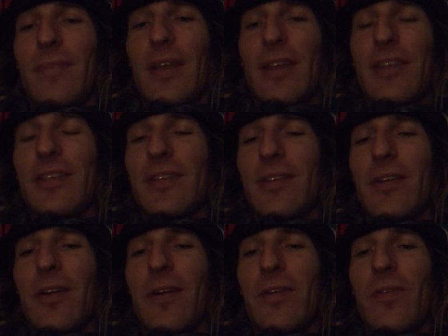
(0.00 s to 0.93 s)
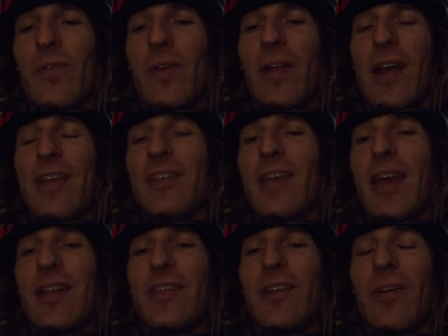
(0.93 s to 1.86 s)
It's, you know, you realize
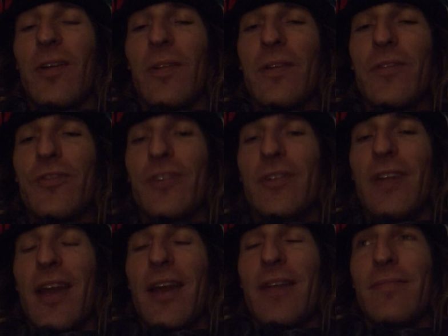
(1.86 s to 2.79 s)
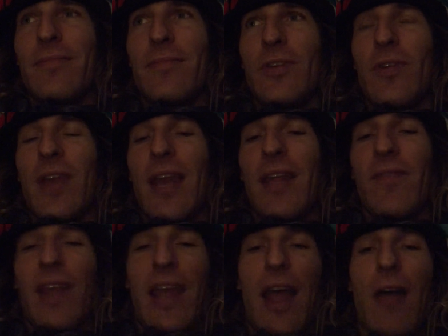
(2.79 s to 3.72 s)
that it's all an illusion, that you can't
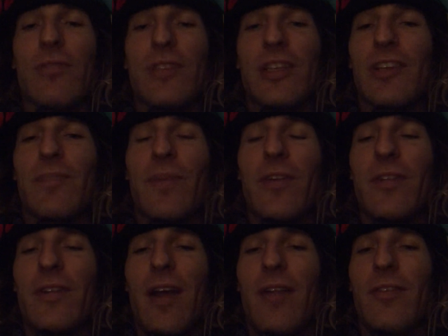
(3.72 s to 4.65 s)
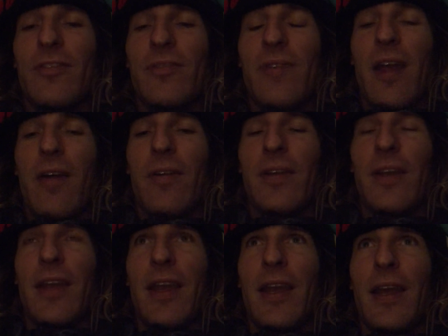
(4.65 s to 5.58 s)
even count $6 billion in reality,
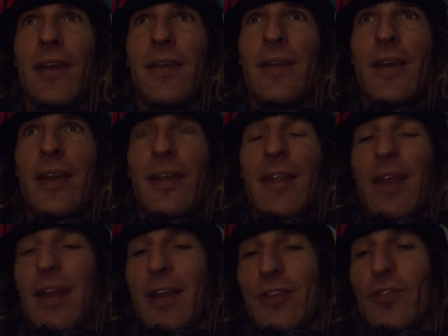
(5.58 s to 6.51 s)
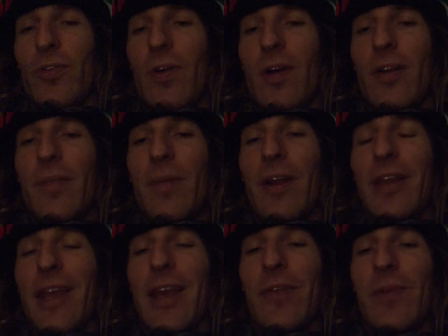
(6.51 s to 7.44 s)
and they control all your
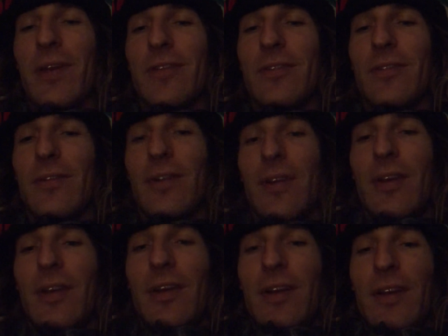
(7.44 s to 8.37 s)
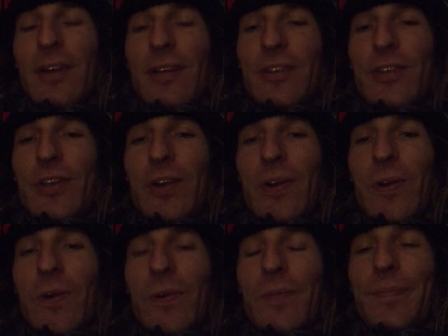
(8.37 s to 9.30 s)
money anyways.
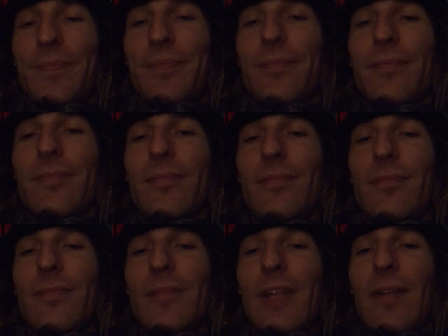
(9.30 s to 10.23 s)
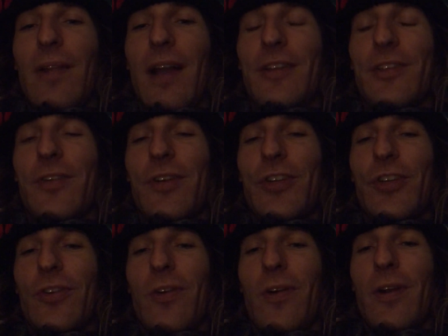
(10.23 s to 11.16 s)
So, long story
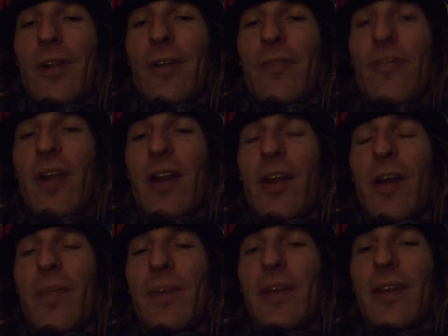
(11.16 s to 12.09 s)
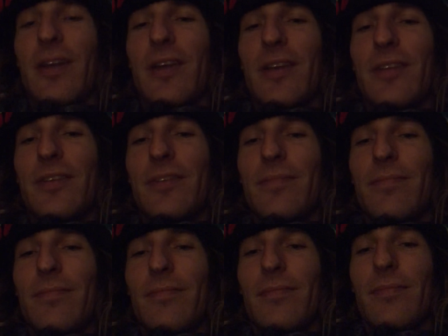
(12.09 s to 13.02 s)
short, you're fed up because
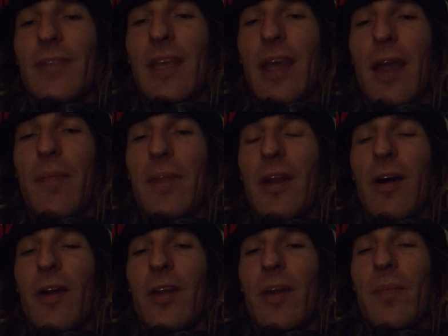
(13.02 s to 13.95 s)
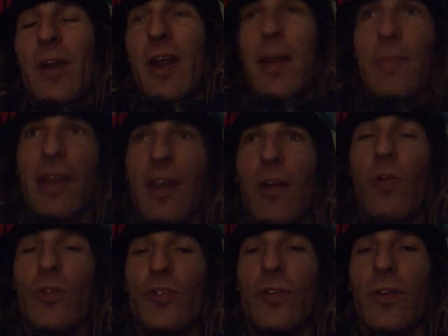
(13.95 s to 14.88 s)
Cam and all them are MK
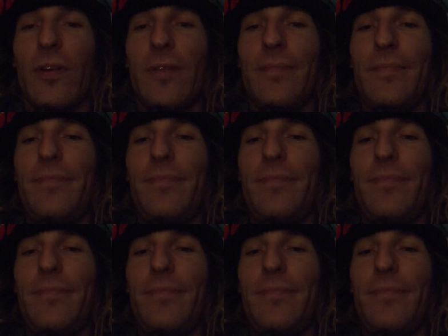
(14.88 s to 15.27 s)
Ultra,